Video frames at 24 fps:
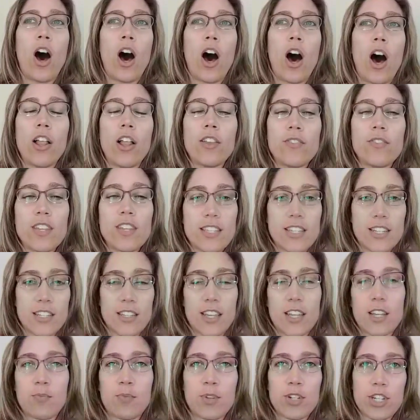all of these things,
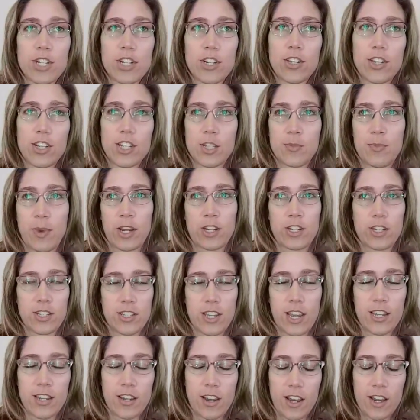like particularly inspections,
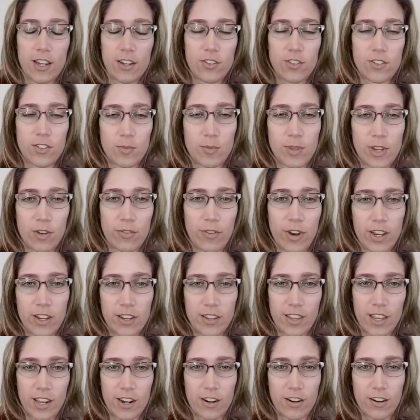I used to be a
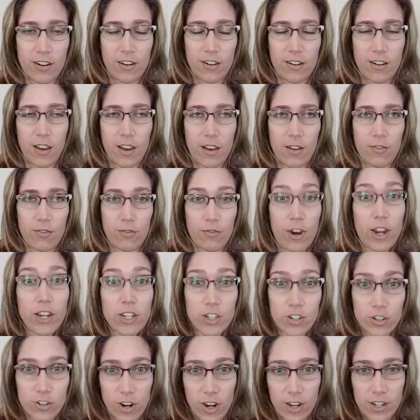regulator of
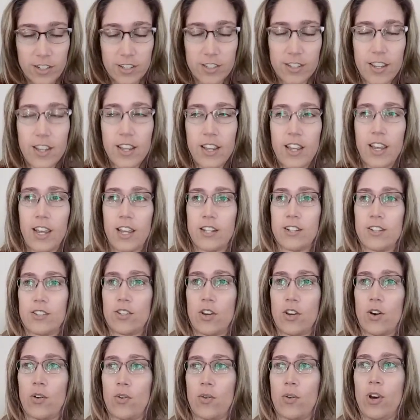restaurants. And
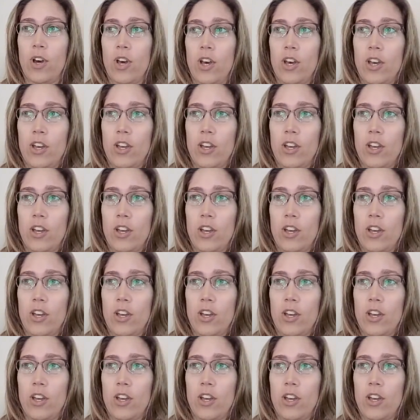so